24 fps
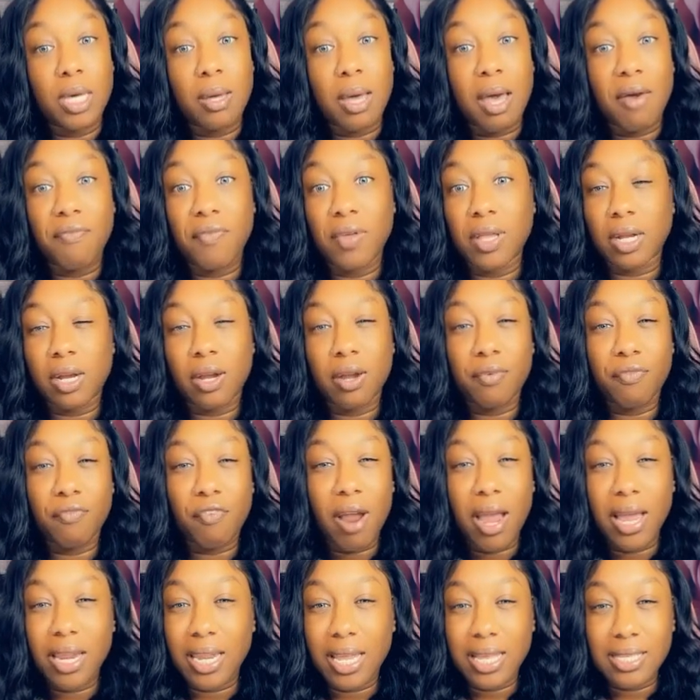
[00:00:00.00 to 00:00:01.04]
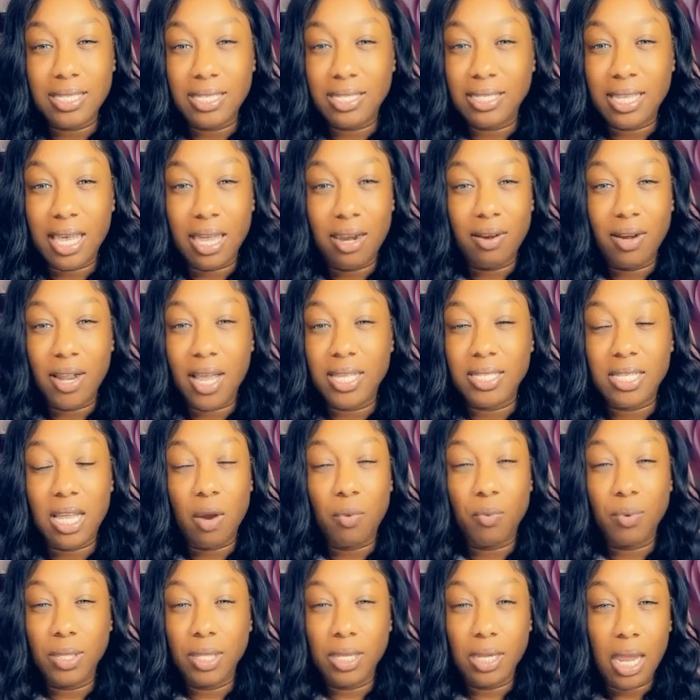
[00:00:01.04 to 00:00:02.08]
I feel like Fridays and Saturdays are
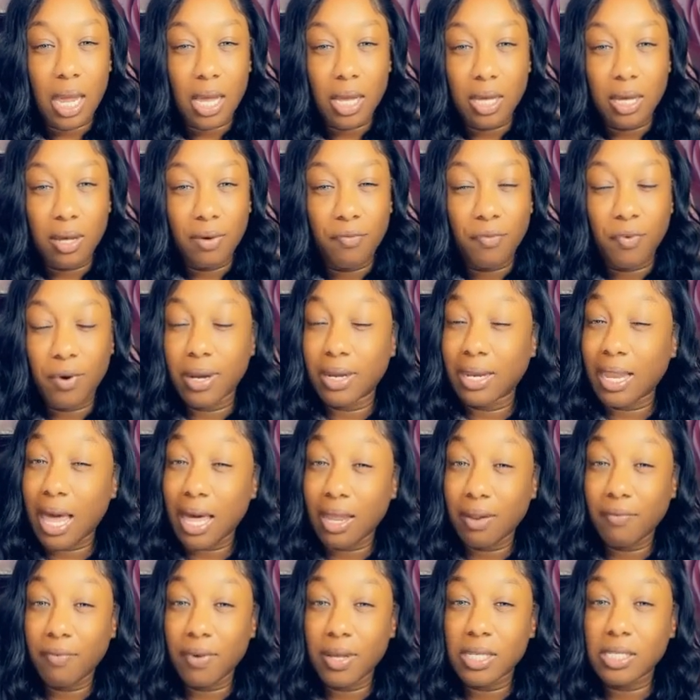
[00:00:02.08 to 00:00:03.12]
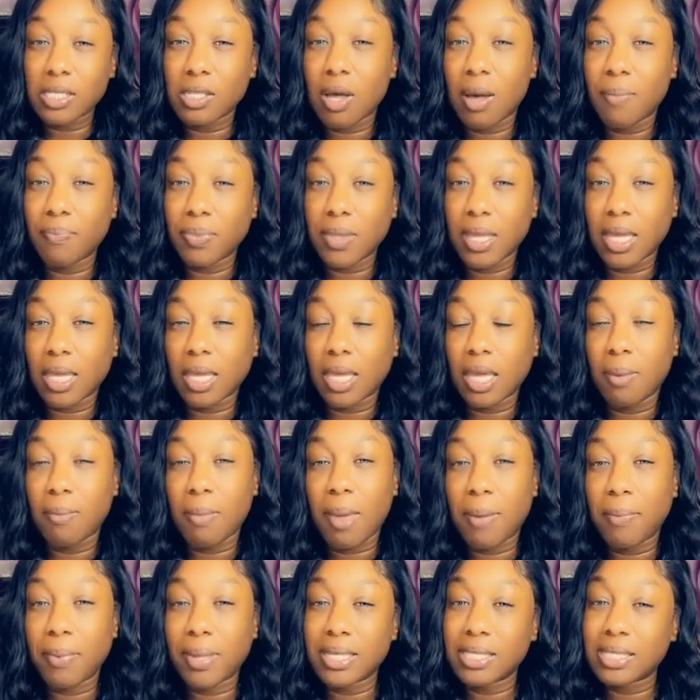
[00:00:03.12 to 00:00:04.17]
really not good for a lot of us, so I'm thinking
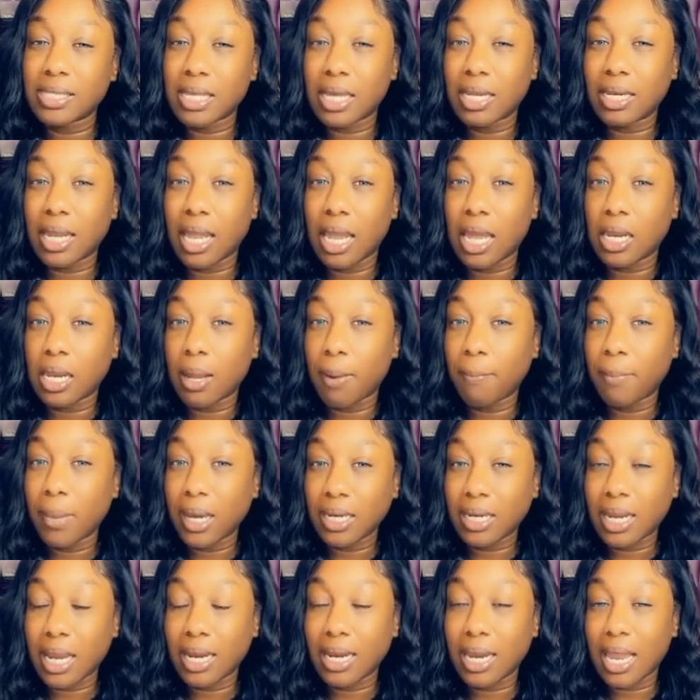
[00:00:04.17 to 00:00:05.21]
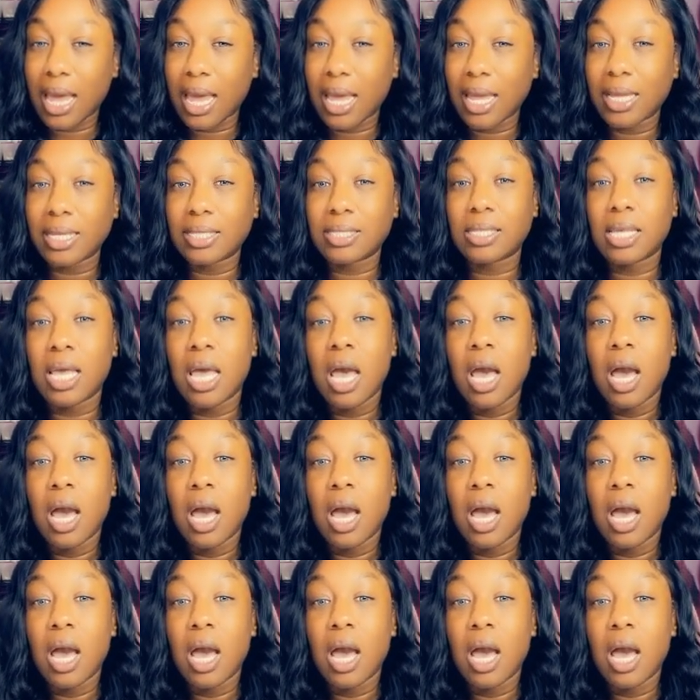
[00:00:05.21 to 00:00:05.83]
maybe a Sunday and a Monday night.